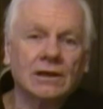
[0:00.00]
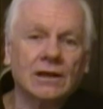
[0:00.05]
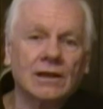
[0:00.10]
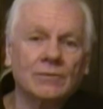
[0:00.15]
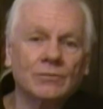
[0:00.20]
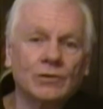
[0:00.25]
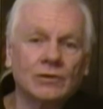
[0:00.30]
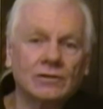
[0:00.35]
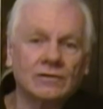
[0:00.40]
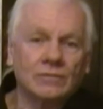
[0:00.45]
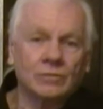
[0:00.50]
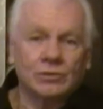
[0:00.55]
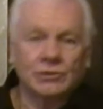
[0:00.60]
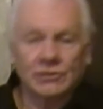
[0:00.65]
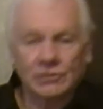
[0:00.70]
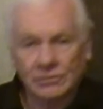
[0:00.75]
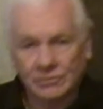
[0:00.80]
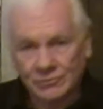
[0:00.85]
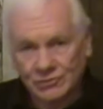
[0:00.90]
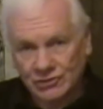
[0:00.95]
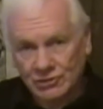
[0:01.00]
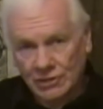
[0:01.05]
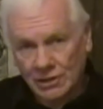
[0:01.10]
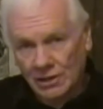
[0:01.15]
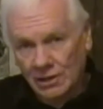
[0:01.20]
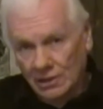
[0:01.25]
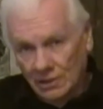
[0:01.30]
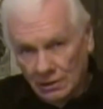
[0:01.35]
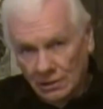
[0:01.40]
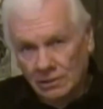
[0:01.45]
a couple of blurbs
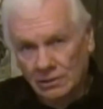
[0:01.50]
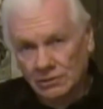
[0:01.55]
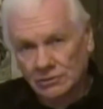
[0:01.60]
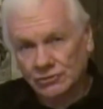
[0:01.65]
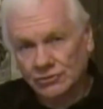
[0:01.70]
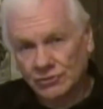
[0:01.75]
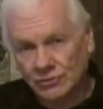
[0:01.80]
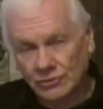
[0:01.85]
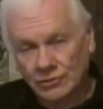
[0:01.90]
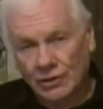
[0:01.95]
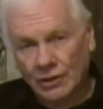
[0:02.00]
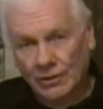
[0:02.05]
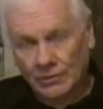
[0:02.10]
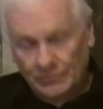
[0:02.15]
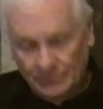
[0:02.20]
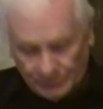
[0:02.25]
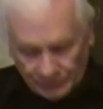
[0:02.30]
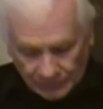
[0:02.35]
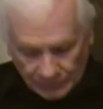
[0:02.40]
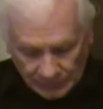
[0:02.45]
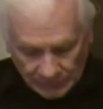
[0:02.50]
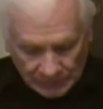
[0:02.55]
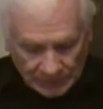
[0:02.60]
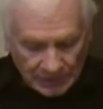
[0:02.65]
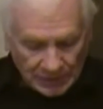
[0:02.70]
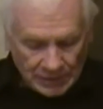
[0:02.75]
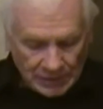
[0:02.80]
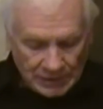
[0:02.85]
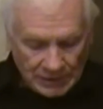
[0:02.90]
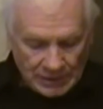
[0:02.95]
on Trudeau,
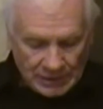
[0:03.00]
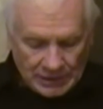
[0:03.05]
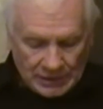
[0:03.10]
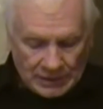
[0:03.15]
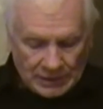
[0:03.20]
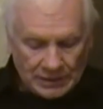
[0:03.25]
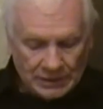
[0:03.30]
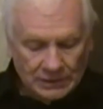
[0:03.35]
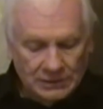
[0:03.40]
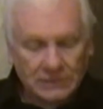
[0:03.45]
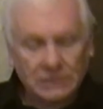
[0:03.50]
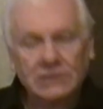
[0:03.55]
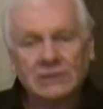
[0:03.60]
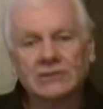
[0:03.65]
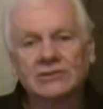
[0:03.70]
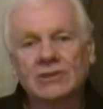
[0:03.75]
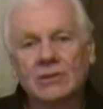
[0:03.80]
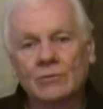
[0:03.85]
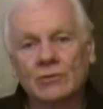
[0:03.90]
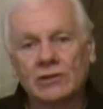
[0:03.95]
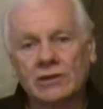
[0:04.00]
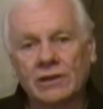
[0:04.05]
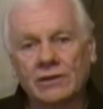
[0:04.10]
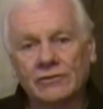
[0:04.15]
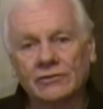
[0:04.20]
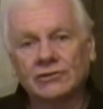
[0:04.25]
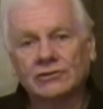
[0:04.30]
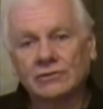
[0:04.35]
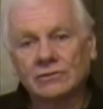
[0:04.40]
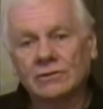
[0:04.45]
and uh, some of
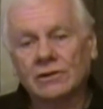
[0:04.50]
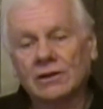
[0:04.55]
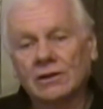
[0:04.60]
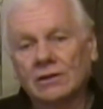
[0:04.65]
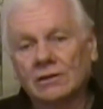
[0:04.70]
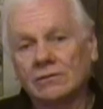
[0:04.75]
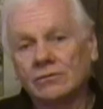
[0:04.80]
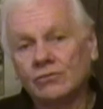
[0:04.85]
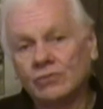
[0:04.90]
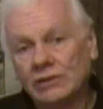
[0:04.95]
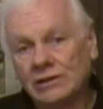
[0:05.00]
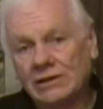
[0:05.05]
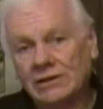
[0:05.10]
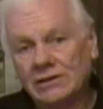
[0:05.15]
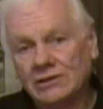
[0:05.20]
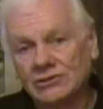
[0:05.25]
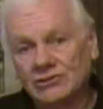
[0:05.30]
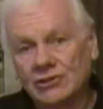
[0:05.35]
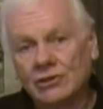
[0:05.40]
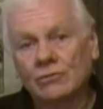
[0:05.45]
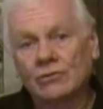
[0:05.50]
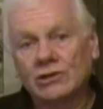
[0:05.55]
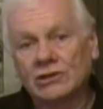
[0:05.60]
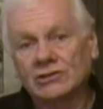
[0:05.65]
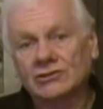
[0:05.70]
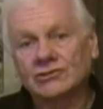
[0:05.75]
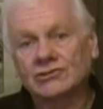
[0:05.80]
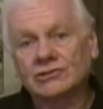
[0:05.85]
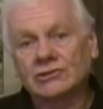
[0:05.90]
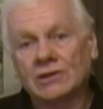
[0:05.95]
the other uh, really
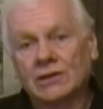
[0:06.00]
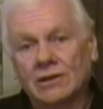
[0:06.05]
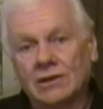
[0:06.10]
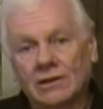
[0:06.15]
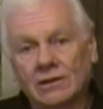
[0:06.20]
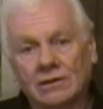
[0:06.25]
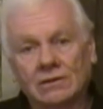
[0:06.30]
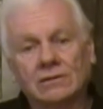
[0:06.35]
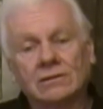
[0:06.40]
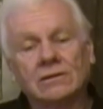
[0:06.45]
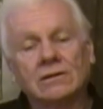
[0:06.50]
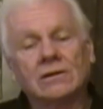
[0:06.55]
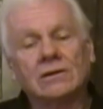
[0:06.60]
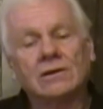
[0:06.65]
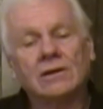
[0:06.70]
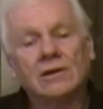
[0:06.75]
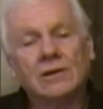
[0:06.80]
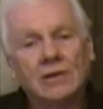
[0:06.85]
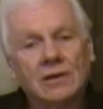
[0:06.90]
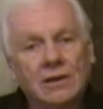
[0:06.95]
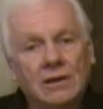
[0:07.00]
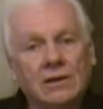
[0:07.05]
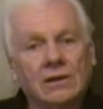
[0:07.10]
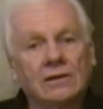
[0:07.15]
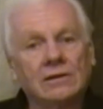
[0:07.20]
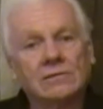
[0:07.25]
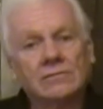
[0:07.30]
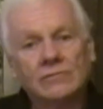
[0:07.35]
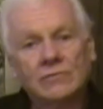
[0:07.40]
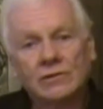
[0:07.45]
serious. Uh,
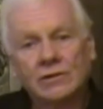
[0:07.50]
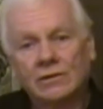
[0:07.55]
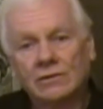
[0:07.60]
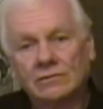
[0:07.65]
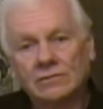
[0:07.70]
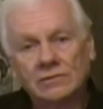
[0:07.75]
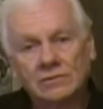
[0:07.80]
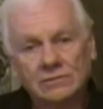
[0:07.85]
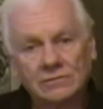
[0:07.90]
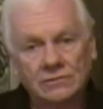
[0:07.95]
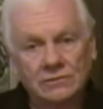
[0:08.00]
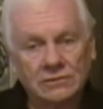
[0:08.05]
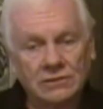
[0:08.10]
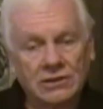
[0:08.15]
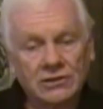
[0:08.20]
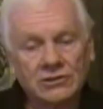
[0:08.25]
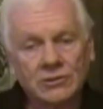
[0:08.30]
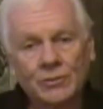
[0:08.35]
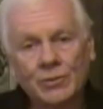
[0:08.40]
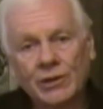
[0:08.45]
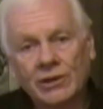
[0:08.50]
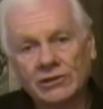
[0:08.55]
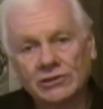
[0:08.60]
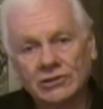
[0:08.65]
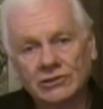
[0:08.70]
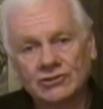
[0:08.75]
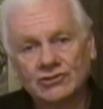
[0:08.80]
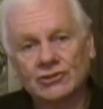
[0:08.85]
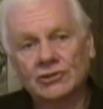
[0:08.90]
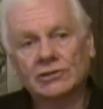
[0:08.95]
uh,
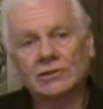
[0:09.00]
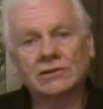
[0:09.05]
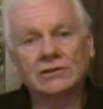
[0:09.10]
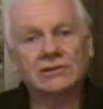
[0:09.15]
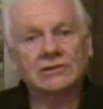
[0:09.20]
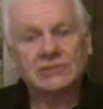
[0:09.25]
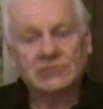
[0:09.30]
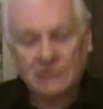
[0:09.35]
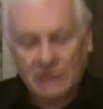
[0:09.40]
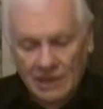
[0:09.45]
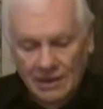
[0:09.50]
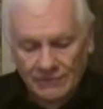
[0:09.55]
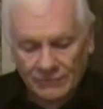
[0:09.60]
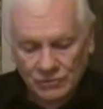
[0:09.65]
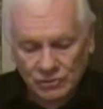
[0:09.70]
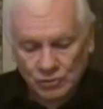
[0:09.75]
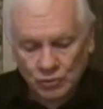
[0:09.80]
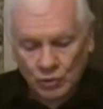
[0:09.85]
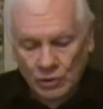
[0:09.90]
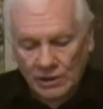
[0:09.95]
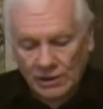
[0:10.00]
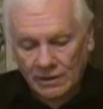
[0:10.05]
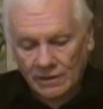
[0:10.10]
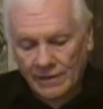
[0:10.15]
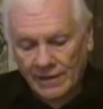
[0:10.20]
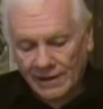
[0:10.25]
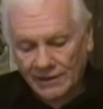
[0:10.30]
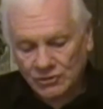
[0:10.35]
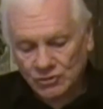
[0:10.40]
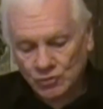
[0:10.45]
independent journalists have as
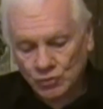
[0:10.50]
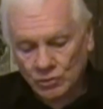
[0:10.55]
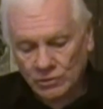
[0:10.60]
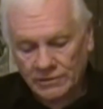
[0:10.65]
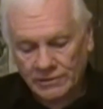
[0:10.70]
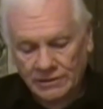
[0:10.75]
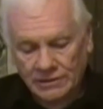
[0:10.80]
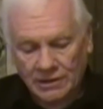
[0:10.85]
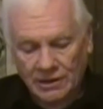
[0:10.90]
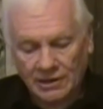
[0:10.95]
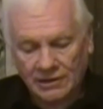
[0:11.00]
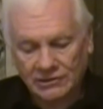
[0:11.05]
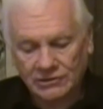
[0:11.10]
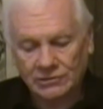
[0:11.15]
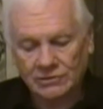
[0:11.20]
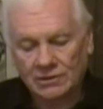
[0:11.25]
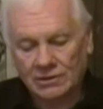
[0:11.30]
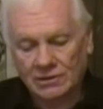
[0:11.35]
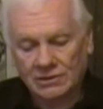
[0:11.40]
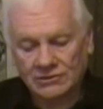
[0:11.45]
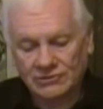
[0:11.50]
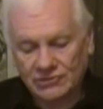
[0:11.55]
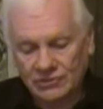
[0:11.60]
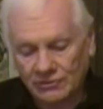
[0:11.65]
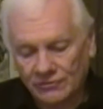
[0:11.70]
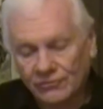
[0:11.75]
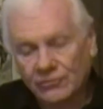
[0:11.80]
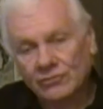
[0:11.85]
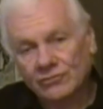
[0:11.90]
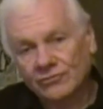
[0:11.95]
well. That's where the
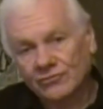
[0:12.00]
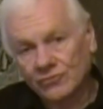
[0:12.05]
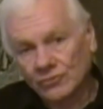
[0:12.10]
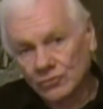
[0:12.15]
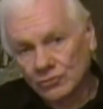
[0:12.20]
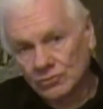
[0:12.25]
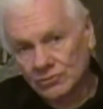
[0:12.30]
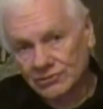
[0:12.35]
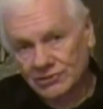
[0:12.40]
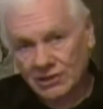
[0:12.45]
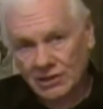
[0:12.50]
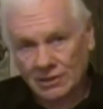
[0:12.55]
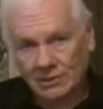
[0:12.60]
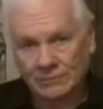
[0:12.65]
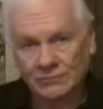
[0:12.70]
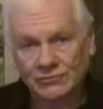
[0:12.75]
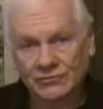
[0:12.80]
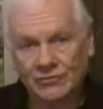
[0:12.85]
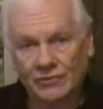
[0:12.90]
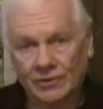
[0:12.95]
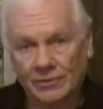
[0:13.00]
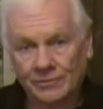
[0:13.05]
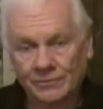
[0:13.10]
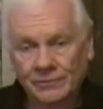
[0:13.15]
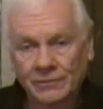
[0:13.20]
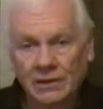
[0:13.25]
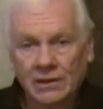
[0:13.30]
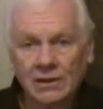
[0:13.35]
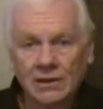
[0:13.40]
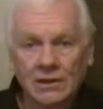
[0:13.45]
ideology for fools comes
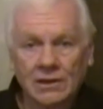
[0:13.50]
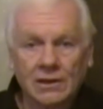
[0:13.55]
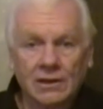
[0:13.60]
from.